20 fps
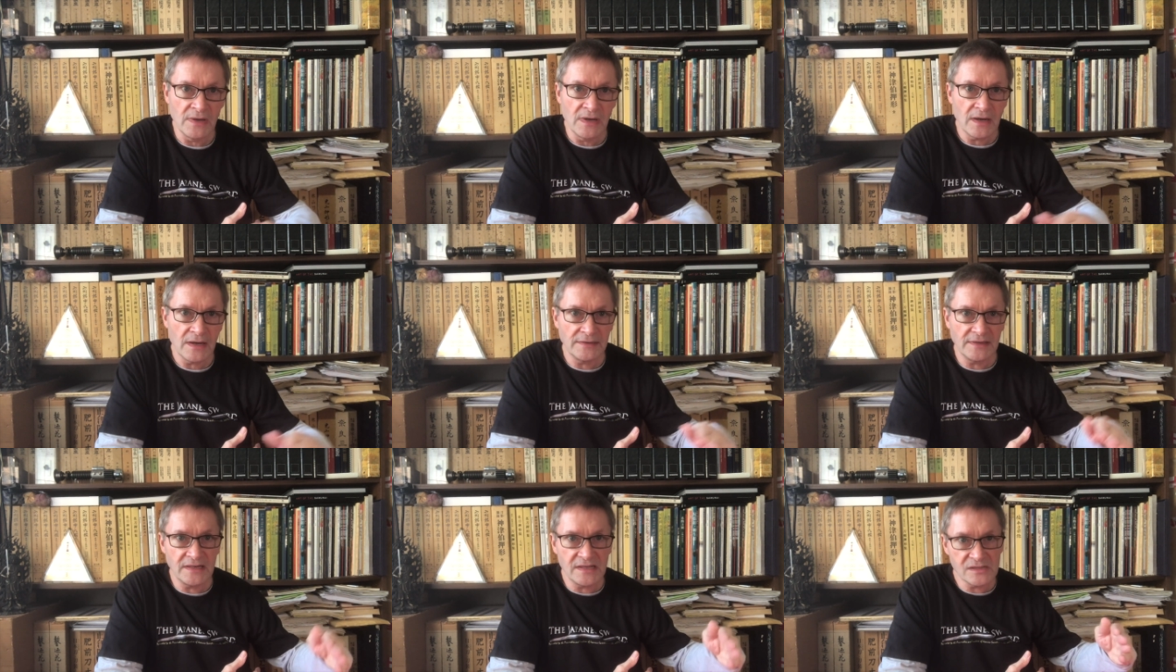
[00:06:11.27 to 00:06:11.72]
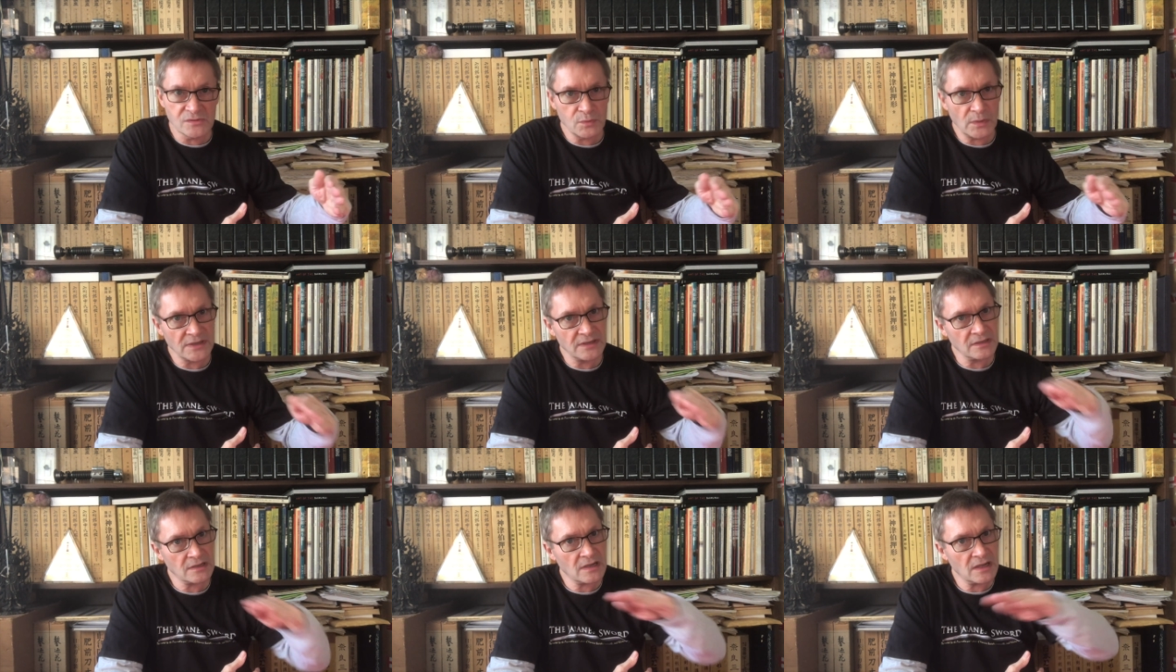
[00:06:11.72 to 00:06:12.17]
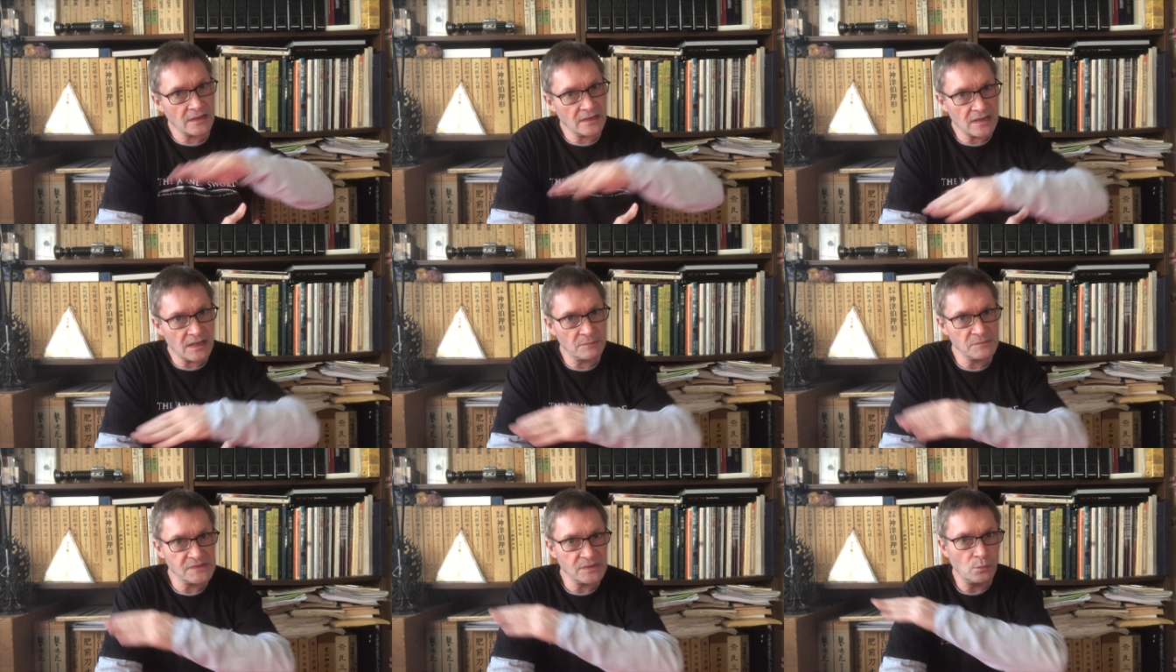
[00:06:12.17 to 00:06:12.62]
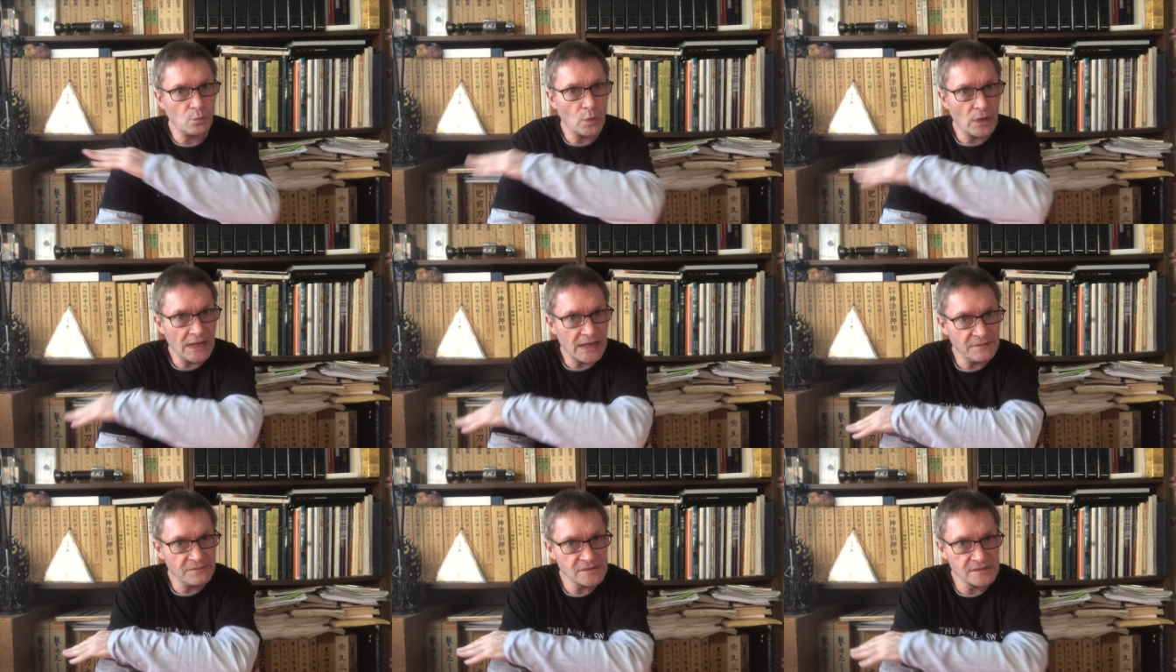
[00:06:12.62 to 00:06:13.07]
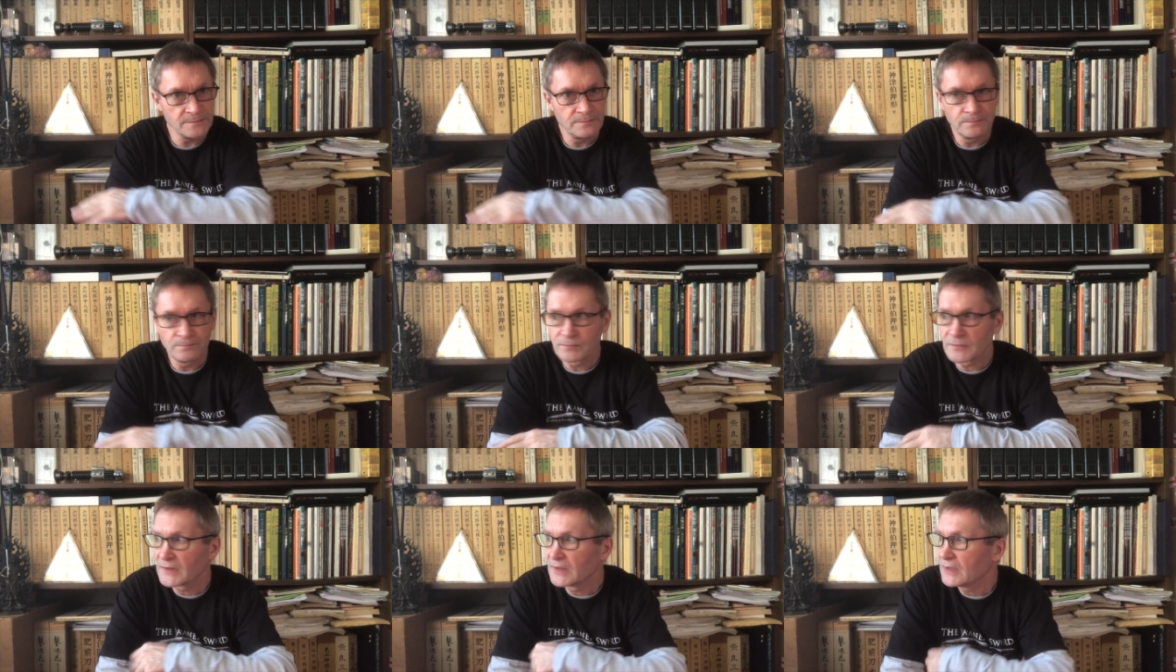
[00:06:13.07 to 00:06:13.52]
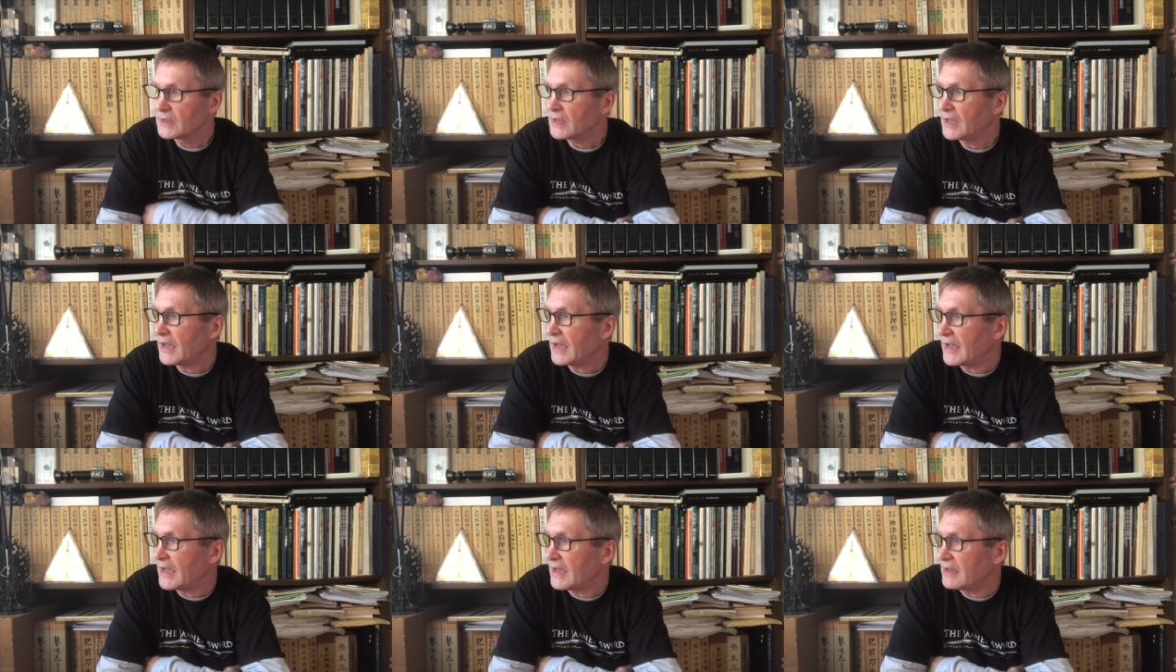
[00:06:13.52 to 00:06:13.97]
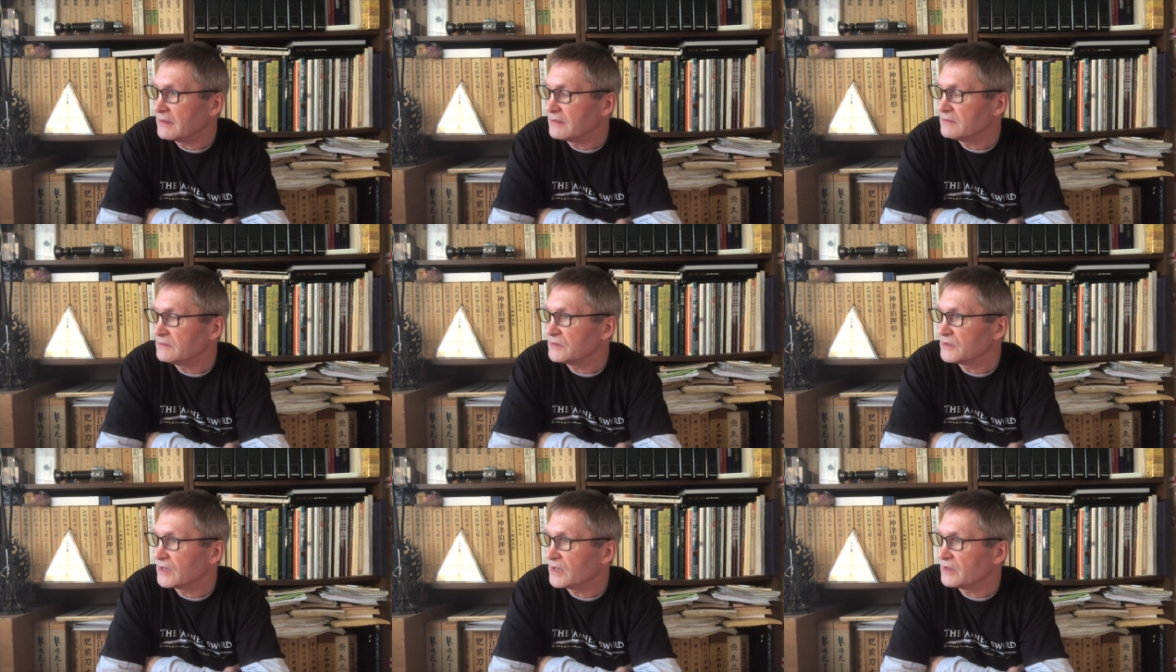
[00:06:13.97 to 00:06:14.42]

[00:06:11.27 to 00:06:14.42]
and then there's one that kind of comes in waves, and